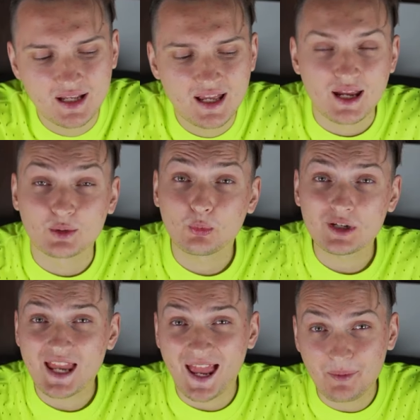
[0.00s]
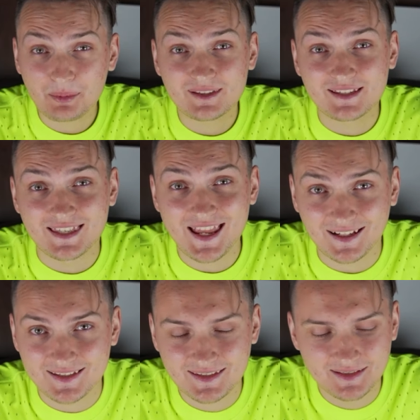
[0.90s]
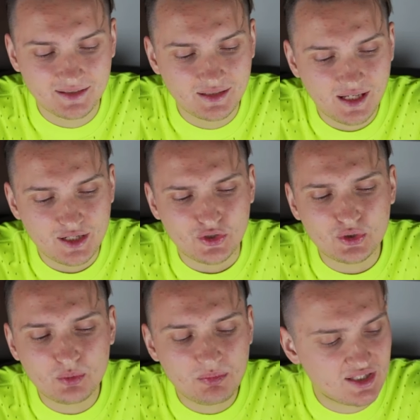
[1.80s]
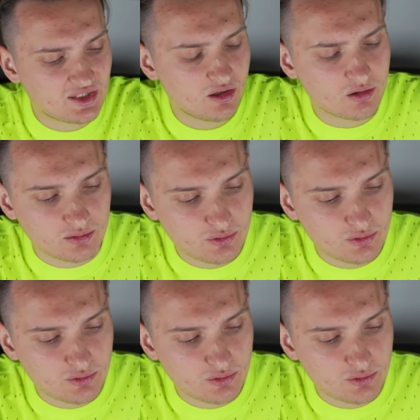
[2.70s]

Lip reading: And what happens next? Should you be scared?